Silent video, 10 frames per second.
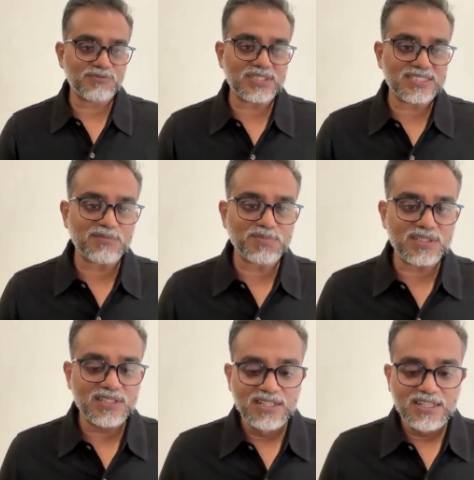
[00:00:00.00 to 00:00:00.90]
For
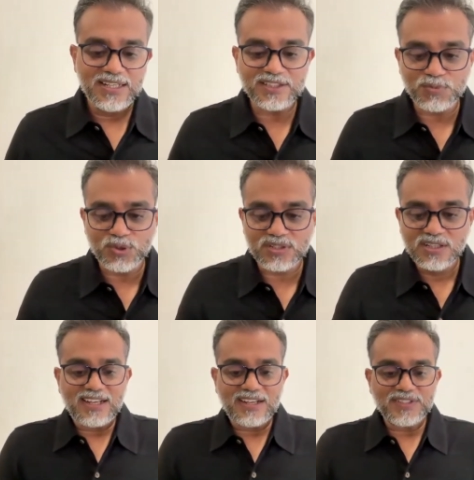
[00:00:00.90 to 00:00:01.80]
example, in the book,
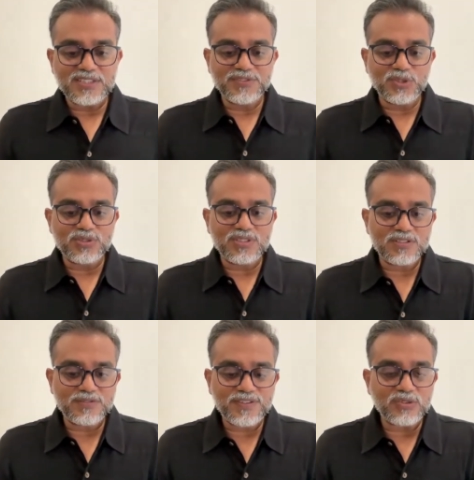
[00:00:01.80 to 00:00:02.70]
I've interviewed
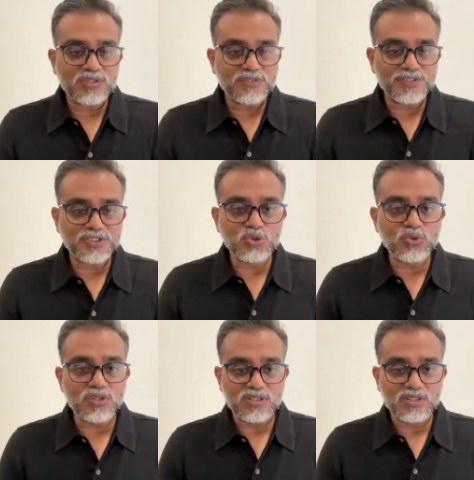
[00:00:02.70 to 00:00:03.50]
the founder of a stool